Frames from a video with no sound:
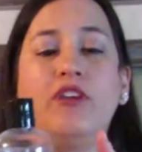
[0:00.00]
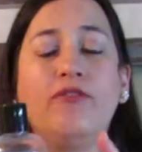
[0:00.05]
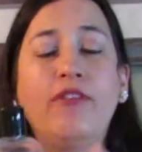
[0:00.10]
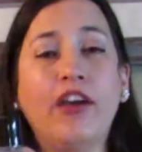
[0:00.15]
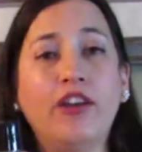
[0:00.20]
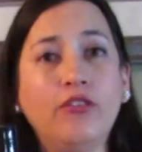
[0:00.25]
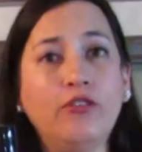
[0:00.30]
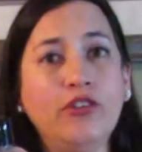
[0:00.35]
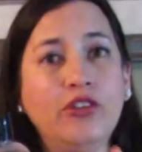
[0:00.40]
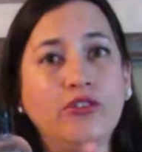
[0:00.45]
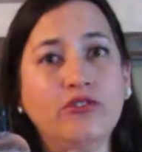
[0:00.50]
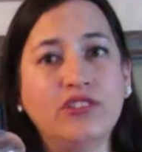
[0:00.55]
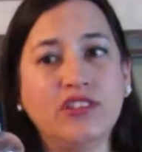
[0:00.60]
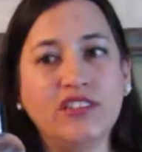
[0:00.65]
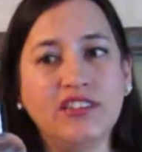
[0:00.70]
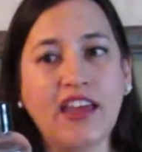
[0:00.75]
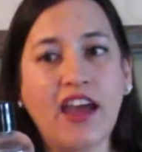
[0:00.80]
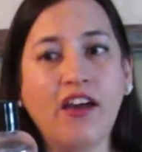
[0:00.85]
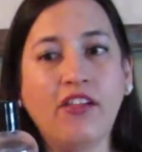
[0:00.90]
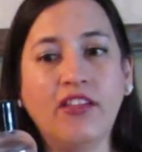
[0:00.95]
if I don't use a
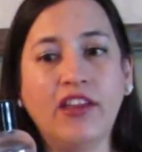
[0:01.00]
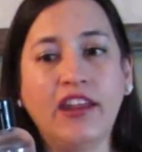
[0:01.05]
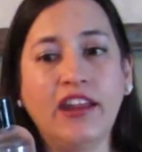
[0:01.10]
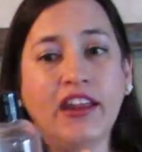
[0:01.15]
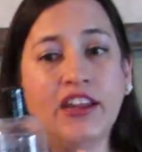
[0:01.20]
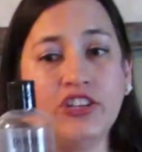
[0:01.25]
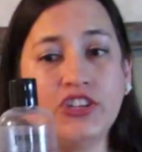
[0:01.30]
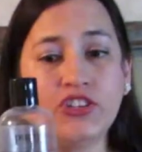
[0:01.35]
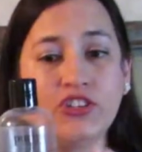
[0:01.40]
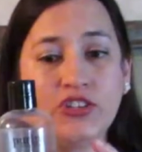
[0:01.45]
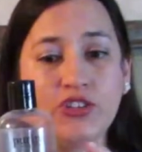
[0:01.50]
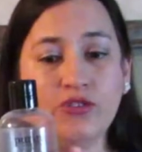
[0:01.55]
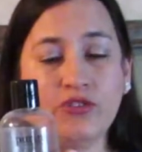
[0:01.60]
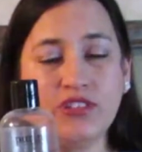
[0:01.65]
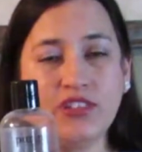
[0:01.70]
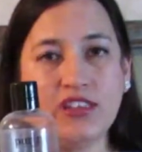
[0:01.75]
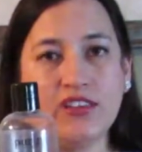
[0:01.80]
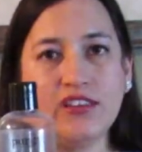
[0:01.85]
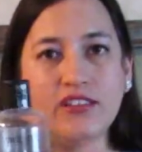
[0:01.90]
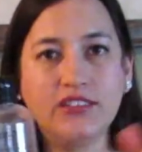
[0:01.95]
towelette and I just
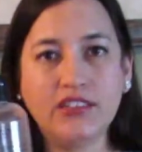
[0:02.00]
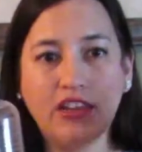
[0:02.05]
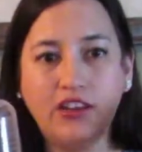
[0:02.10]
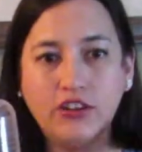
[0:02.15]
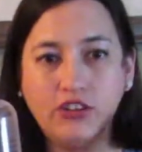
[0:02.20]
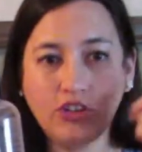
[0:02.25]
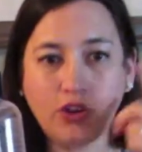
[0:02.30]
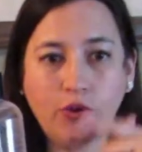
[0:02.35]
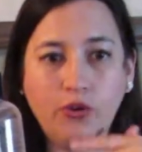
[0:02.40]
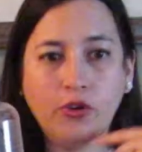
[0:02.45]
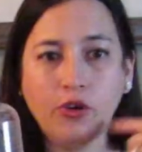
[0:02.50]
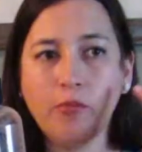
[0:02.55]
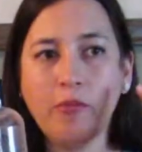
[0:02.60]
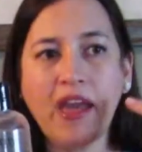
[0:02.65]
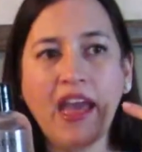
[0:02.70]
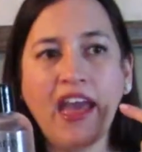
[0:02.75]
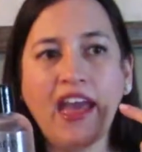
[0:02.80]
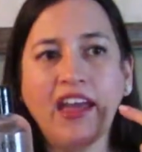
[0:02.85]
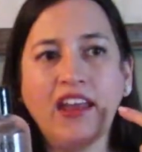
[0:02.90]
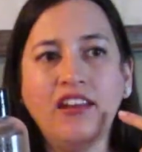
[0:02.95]
use this and a toner
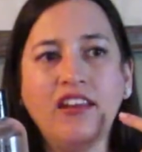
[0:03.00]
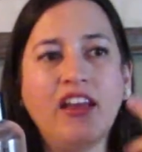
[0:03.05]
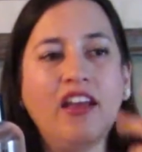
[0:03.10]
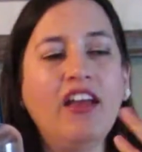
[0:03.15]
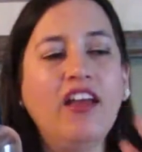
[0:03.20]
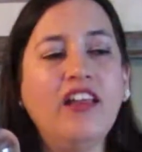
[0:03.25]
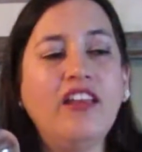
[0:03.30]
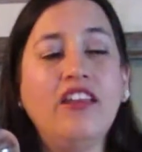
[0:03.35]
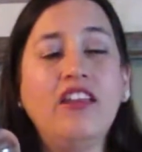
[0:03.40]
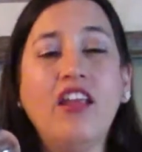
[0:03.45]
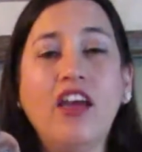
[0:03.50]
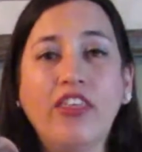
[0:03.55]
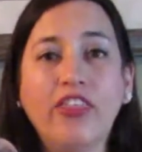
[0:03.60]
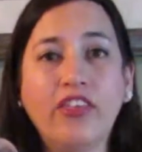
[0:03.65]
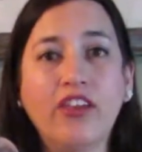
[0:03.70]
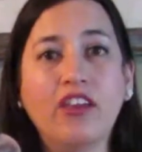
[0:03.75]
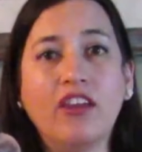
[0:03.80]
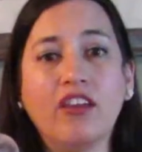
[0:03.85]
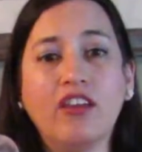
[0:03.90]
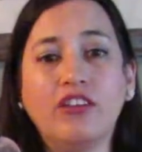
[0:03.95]
pad,
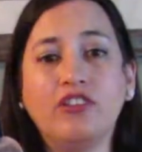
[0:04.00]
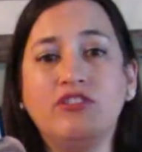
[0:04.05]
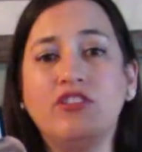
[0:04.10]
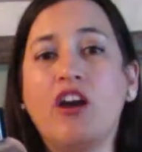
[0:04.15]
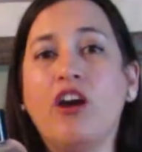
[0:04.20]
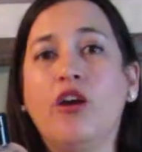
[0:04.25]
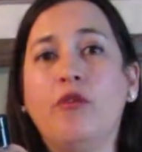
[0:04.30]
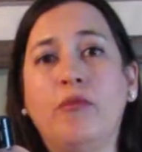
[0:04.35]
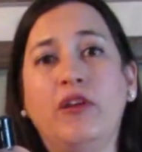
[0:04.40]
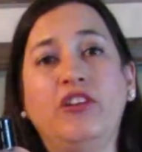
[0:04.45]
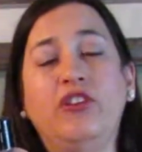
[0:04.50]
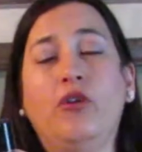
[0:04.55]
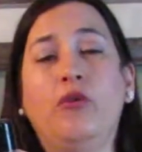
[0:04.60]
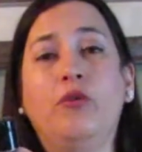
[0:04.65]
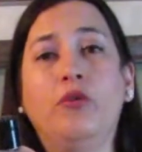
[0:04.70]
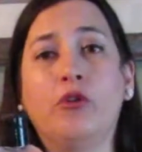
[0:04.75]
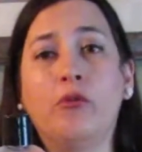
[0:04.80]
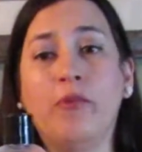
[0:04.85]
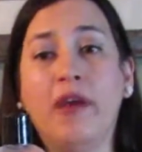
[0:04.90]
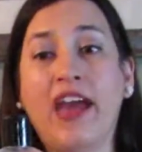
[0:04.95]
nothing is on my
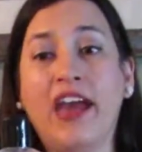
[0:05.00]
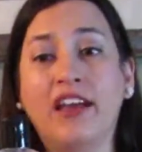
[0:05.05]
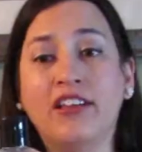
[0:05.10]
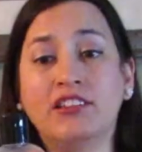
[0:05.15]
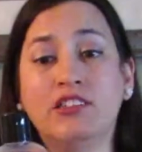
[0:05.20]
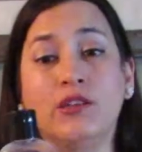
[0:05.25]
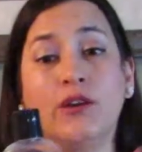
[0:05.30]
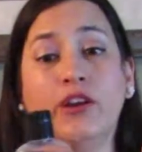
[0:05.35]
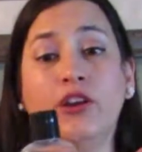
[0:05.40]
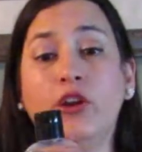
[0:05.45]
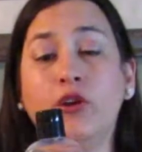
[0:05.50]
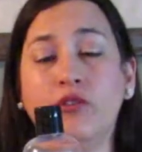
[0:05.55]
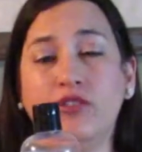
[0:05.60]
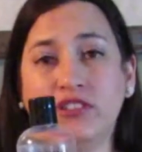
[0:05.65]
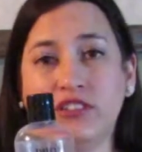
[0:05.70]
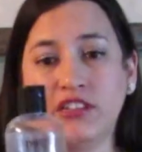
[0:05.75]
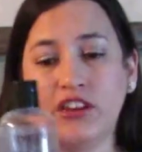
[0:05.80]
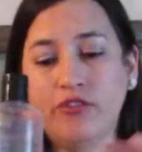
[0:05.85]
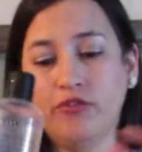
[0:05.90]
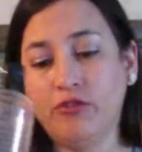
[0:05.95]
toner pad. So I know
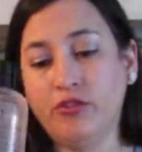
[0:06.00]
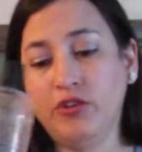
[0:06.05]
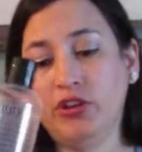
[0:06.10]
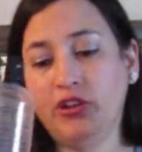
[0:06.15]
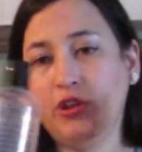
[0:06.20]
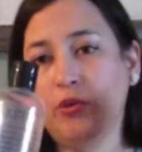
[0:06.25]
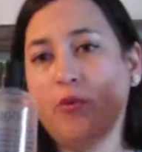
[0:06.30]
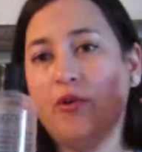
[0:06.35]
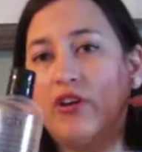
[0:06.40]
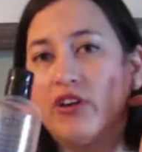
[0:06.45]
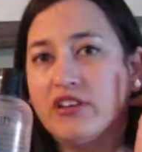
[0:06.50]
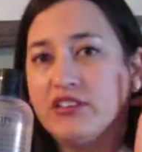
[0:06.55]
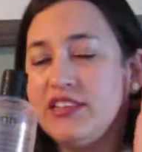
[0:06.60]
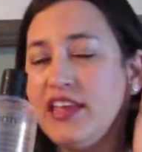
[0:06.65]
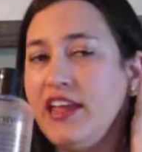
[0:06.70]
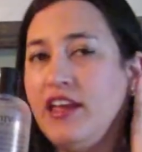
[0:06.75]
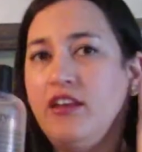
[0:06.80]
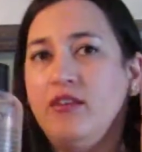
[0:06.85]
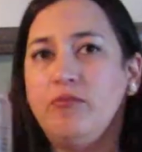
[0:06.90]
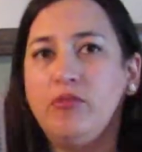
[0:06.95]
this stuff really works.
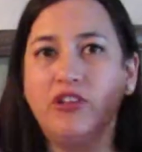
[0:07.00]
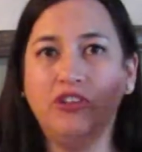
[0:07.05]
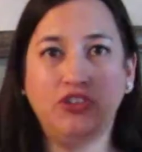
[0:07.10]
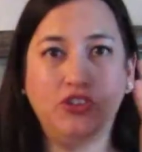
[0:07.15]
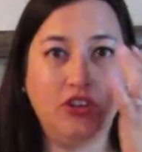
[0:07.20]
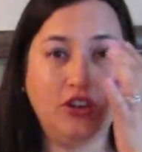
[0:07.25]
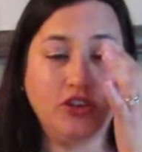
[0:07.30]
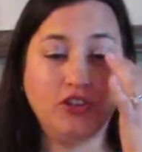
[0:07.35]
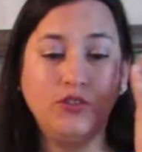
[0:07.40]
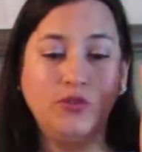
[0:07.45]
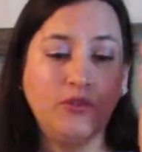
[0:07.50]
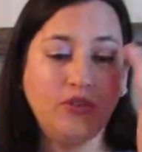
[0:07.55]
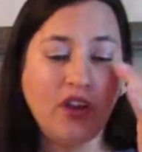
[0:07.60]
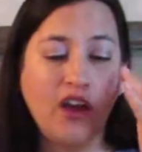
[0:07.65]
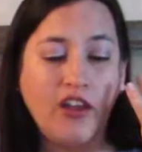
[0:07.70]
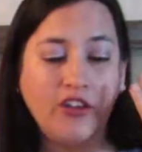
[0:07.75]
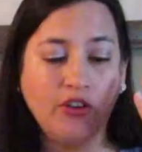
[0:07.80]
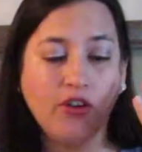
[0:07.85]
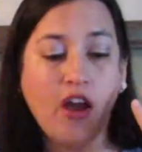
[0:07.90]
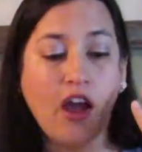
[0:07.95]
And plus you could do it
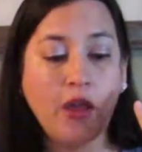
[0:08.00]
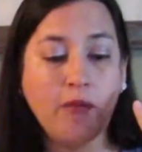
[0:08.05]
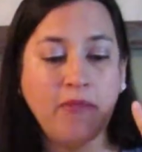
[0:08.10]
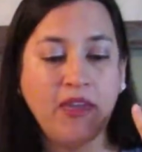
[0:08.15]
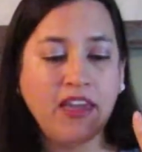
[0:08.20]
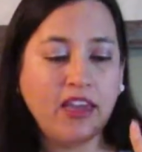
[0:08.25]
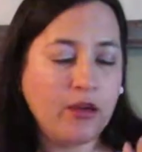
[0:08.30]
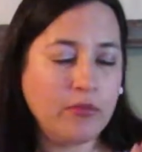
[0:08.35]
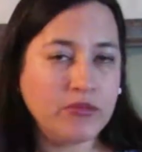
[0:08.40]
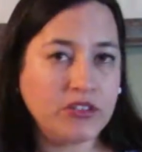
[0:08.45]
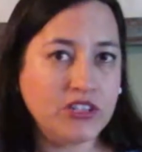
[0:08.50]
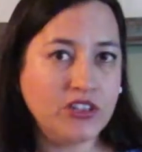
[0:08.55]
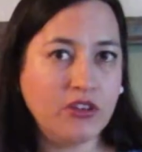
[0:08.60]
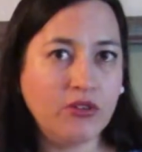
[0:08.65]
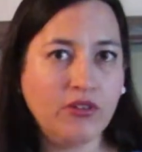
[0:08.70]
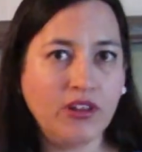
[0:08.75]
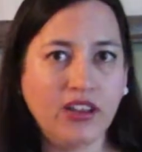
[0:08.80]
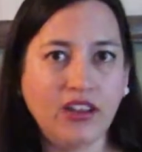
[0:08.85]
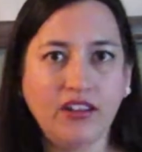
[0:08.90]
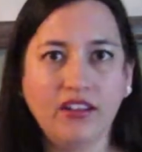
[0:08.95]
on your eye makeup
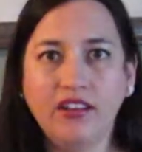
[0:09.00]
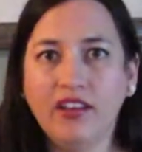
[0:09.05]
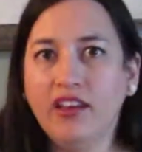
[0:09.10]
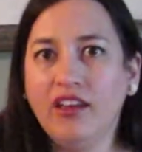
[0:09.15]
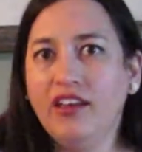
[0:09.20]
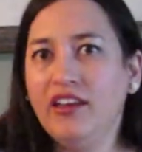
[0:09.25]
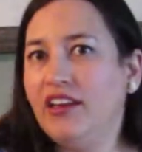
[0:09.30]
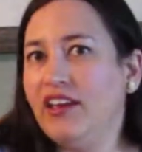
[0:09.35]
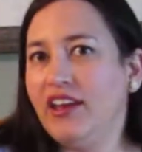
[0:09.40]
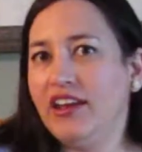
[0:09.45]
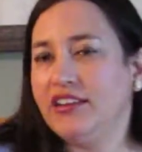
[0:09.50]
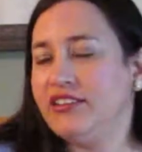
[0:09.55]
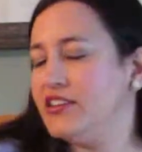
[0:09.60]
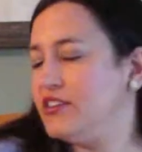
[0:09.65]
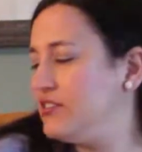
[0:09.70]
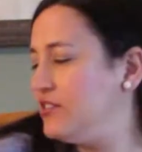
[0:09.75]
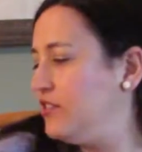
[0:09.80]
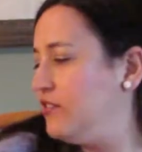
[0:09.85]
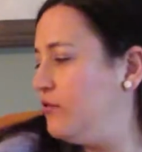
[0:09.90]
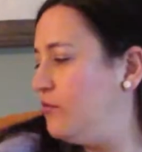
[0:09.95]
too and it it
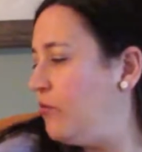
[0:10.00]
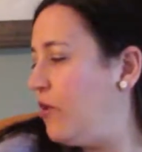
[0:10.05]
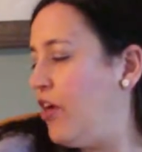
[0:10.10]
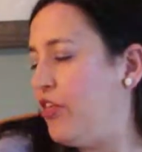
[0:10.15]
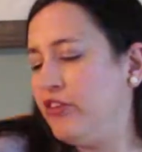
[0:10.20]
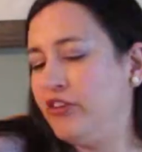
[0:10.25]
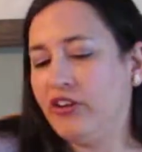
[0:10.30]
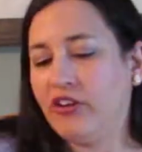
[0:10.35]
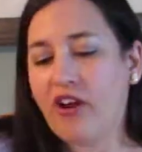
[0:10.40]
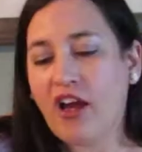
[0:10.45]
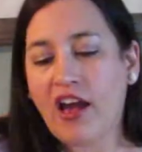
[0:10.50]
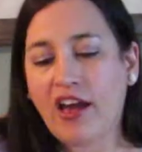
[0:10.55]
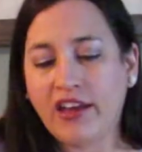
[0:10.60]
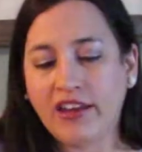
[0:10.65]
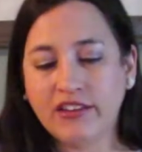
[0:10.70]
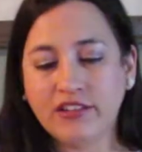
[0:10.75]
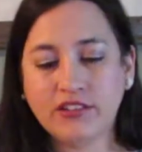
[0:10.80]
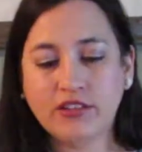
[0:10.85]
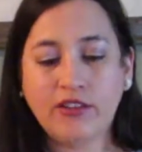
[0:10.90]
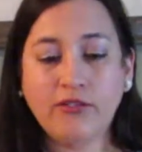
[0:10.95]
doesn't bother your
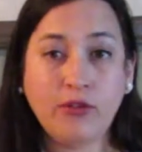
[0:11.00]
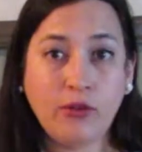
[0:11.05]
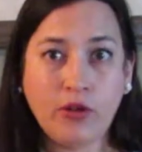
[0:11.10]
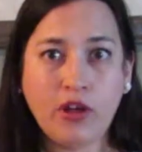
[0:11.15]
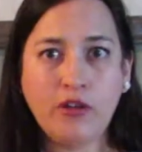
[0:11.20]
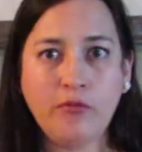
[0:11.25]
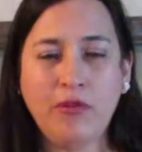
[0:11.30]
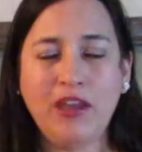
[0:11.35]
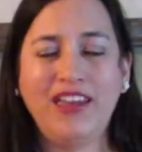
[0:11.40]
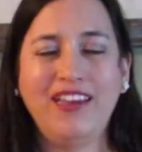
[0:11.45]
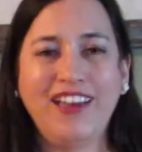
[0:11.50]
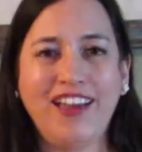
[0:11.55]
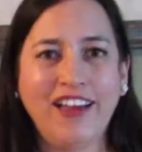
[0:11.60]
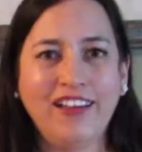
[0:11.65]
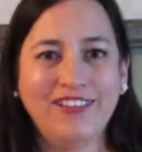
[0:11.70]
eyes. Well, on me.